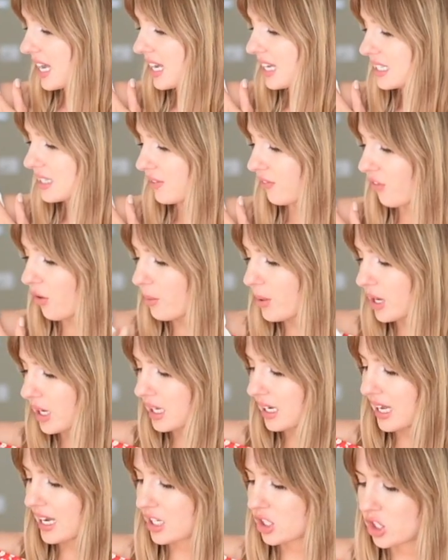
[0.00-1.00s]
is from her
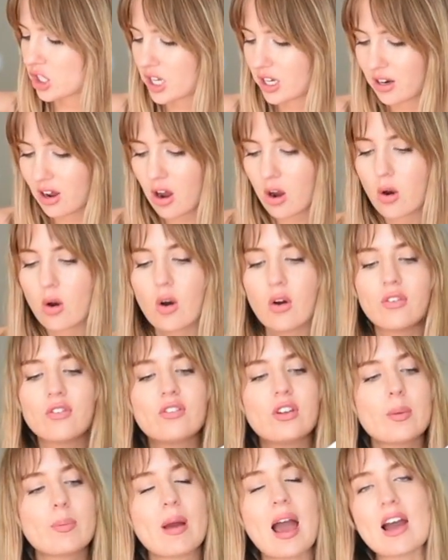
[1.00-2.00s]
collection. Oh,
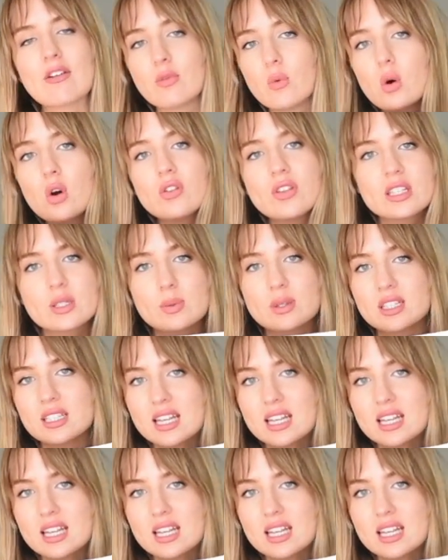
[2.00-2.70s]
flip. I've worn this with